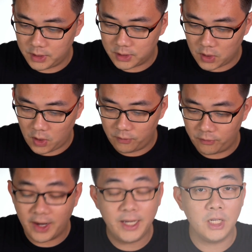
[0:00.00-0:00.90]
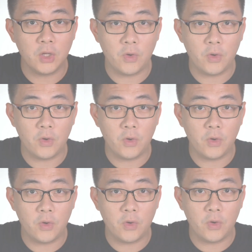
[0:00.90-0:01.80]
is on finding the gradient of the
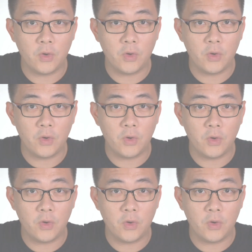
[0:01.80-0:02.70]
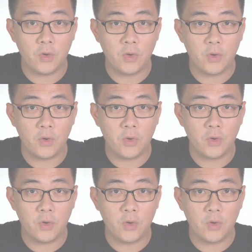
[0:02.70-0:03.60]
curve. This concept here
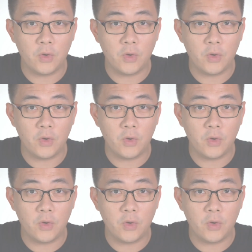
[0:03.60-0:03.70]
about